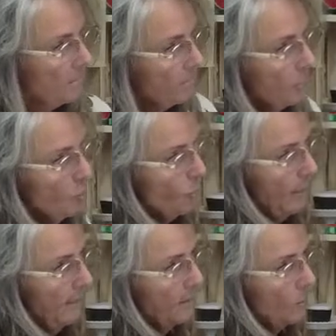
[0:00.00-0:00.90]

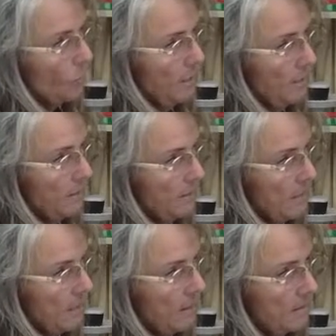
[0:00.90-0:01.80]
between the window
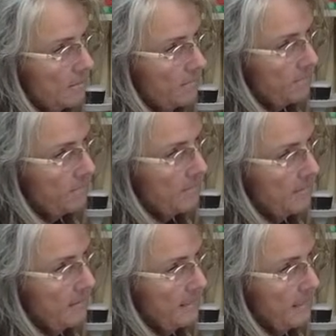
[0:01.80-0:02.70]

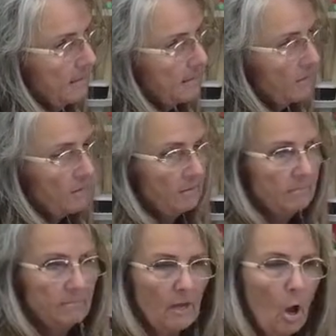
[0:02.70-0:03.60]
sill and
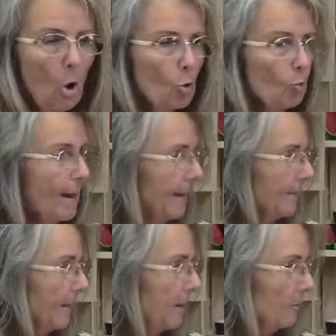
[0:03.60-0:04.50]
the hole back
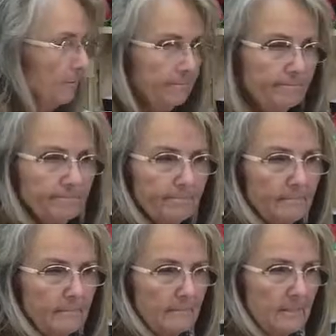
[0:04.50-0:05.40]
there
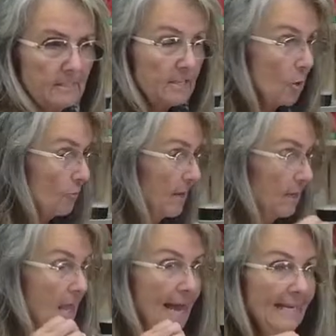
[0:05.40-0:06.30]
so that
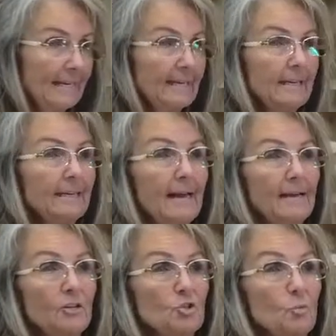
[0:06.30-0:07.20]
light can
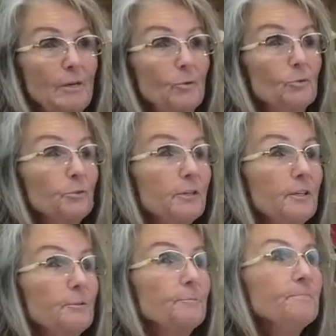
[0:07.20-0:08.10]
kind of twinkle through.